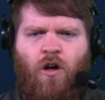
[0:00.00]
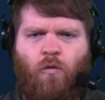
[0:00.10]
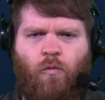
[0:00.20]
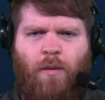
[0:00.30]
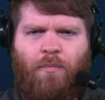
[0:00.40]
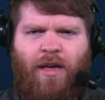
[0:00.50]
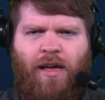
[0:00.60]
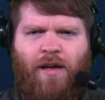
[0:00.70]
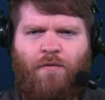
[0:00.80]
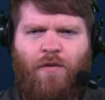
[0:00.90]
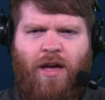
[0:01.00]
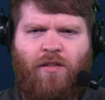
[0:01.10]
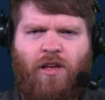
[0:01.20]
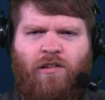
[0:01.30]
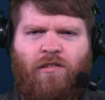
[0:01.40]
ripping
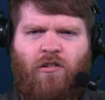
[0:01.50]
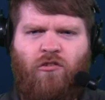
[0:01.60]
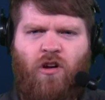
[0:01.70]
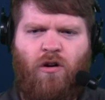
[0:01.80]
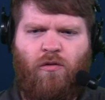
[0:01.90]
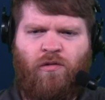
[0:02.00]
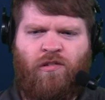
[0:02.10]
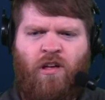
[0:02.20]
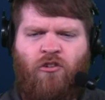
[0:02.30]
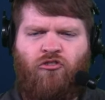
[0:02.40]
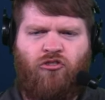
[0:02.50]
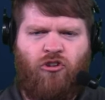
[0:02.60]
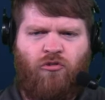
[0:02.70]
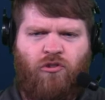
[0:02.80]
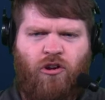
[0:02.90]
Velus Jones
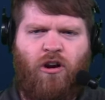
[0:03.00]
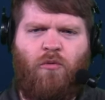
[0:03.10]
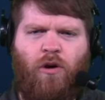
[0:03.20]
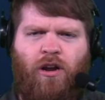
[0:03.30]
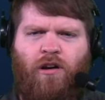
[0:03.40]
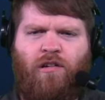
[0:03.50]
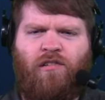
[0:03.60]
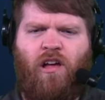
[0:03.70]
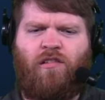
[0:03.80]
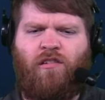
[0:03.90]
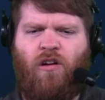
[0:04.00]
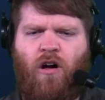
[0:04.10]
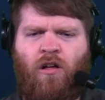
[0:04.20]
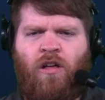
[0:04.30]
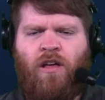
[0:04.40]
Jr. We're going to discuss it
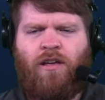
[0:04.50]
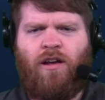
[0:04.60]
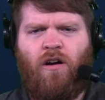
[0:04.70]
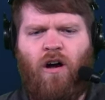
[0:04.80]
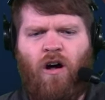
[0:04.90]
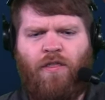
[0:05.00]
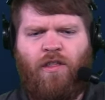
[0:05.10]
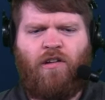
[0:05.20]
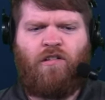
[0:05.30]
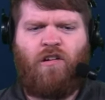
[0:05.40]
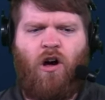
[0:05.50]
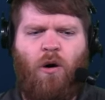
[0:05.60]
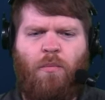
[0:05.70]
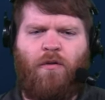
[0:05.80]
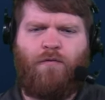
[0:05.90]
all here on this show. But